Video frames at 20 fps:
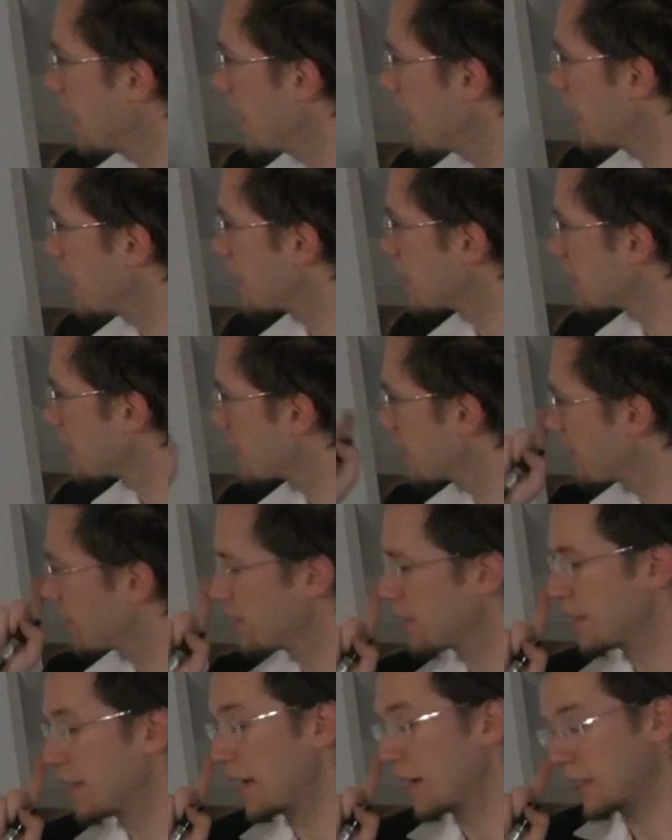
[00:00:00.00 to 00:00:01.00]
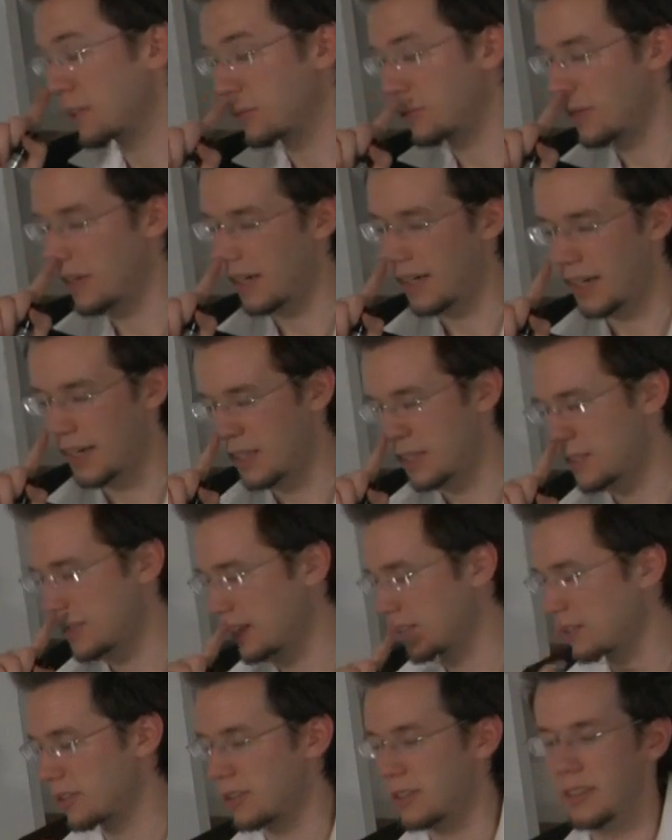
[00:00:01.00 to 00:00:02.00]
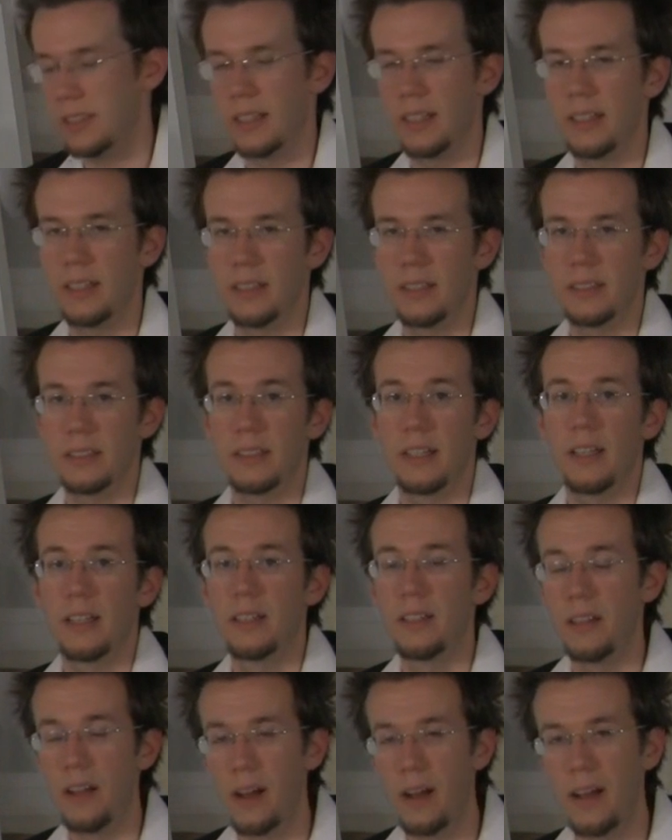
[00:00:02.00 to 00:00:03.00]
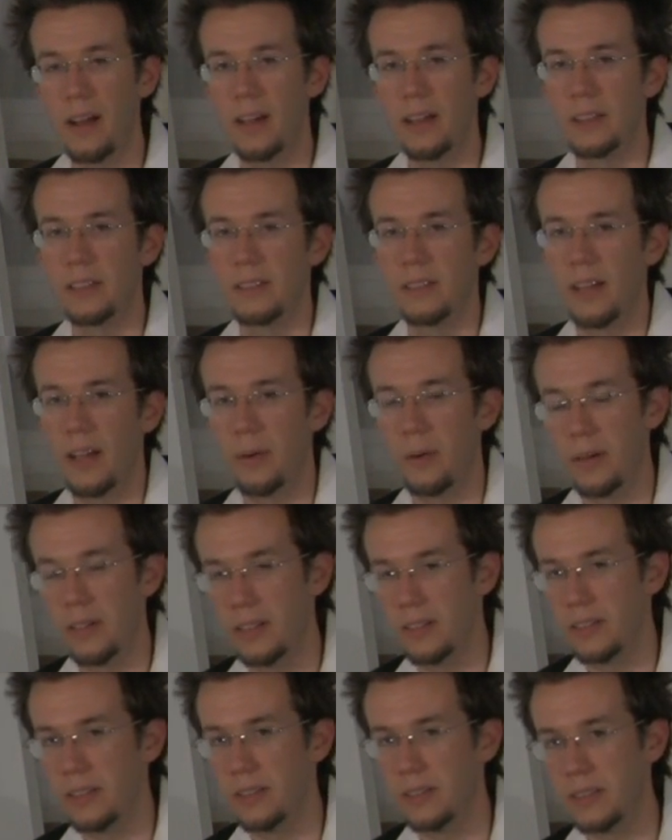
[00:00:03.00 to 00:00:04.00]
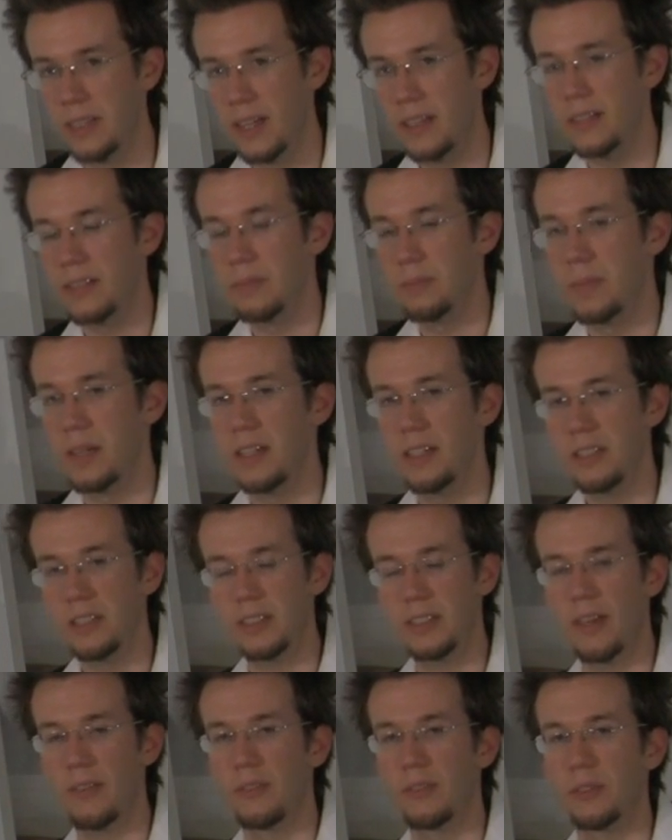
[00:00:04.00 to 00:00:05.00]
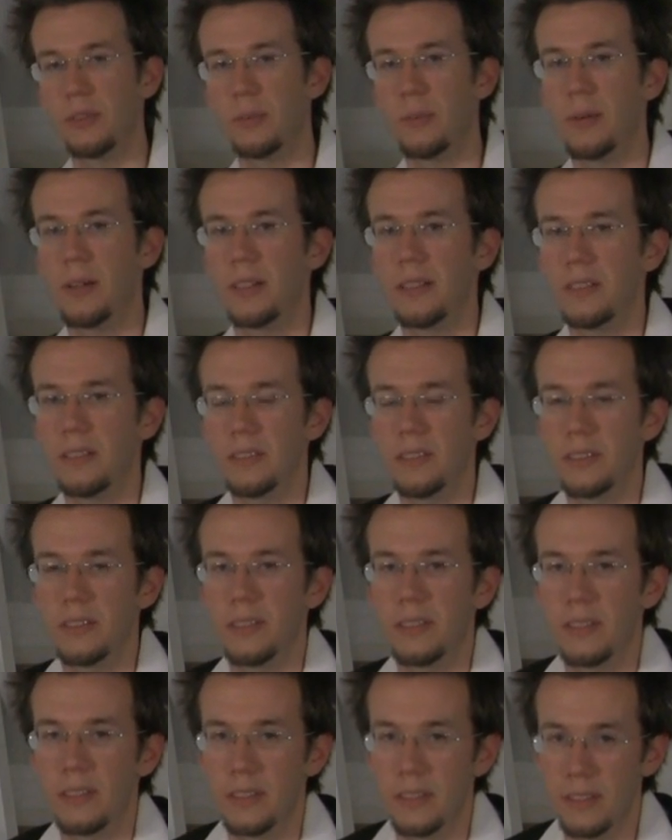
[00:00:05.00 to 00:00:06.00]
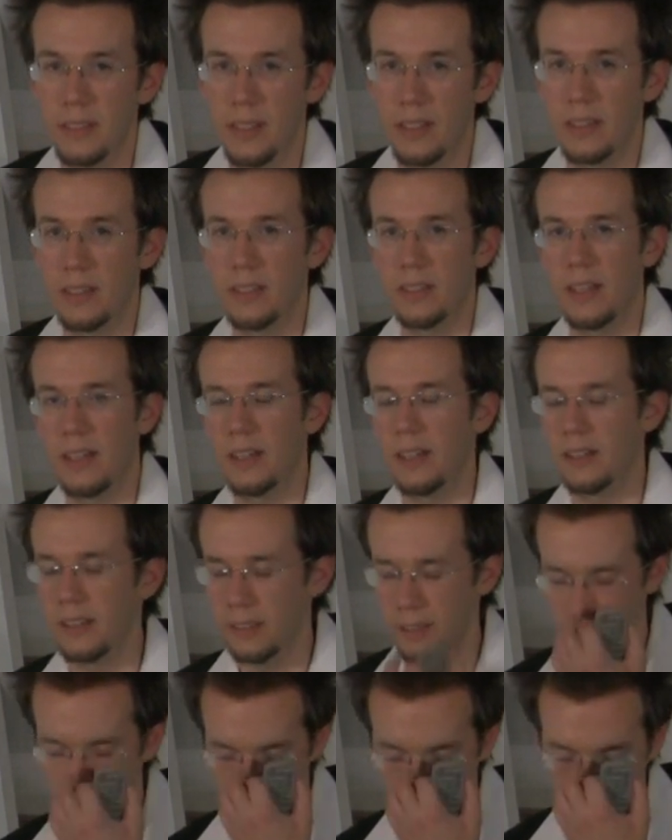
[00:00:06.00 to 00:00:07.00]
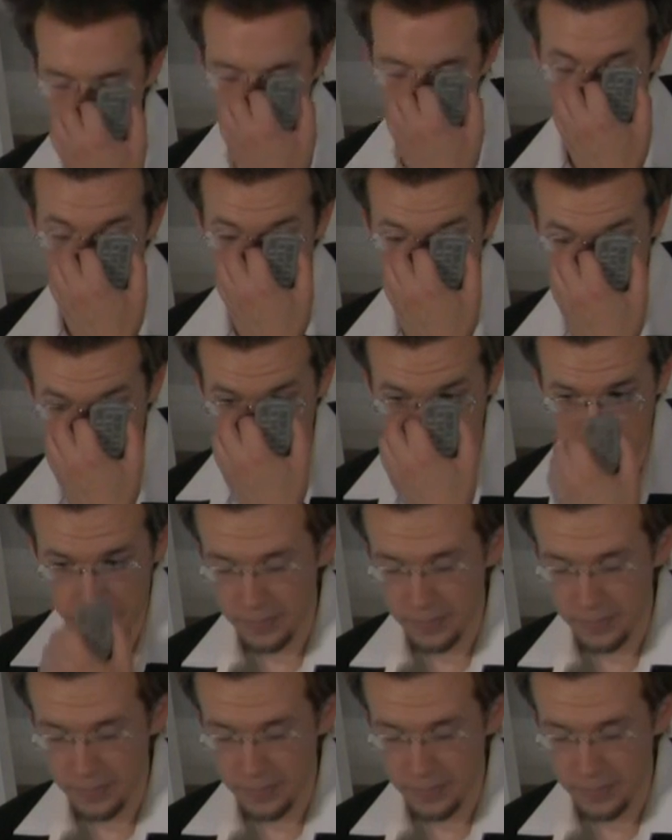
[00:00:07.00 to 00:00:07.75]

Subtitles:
that, or the next one I guess I should say is, I want you to do 10 diminished seventh ones, chords,